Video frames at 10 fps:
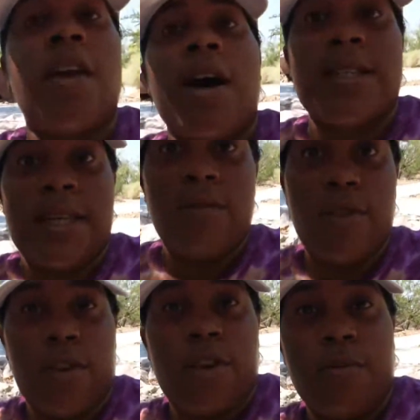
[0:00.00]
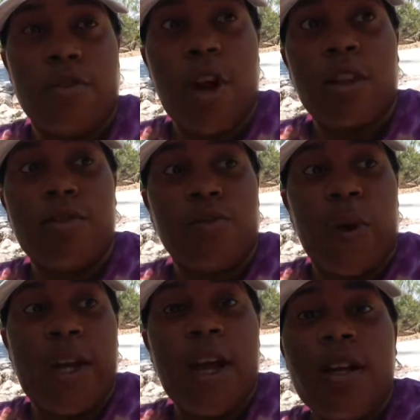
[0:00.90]
I said I was gonna try to lose
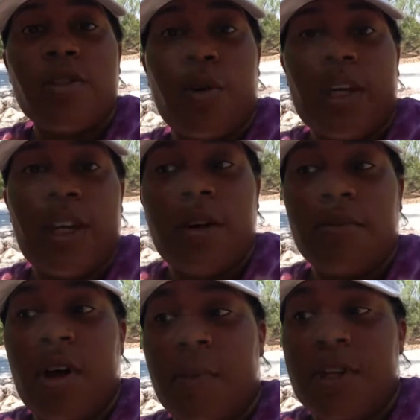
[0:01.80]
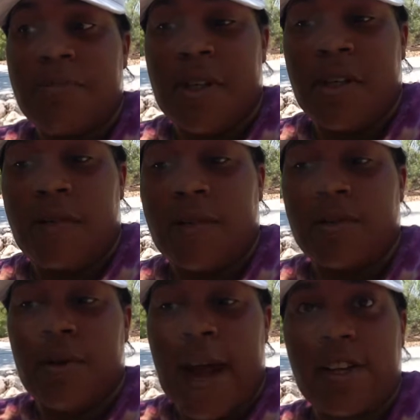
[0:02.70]
weight, so here I'm trying to push myself
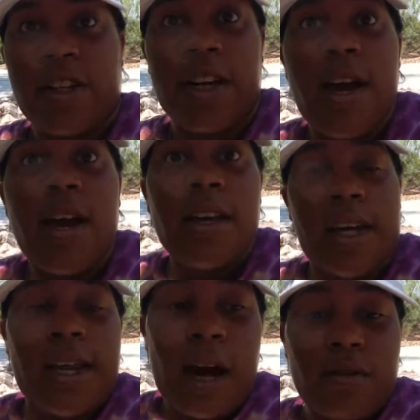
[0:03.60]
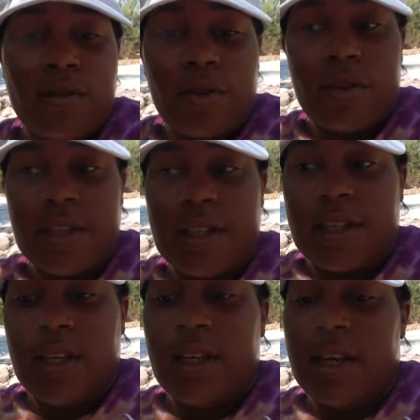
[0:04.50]
to actually get
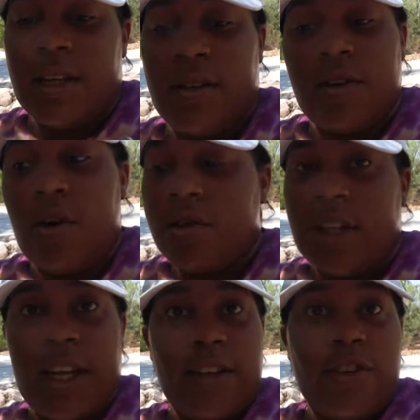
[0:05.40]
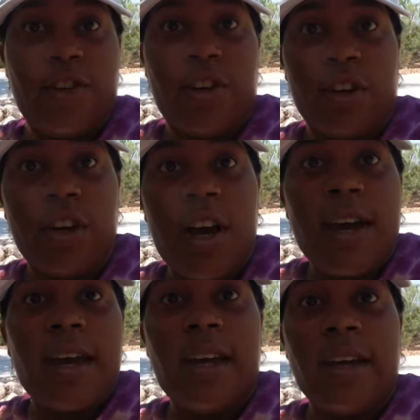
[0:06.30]
outdoorsy and go into nature
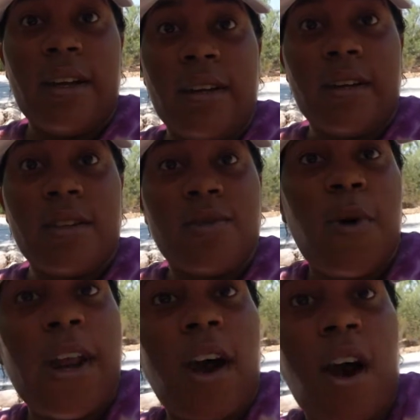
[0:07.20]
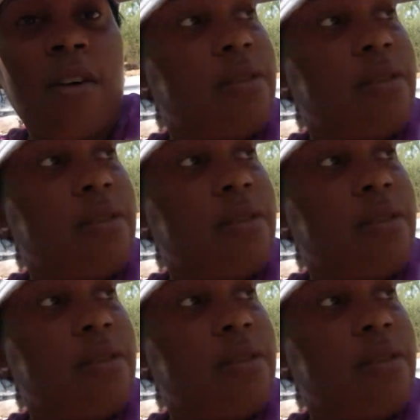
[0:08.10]
and sweat off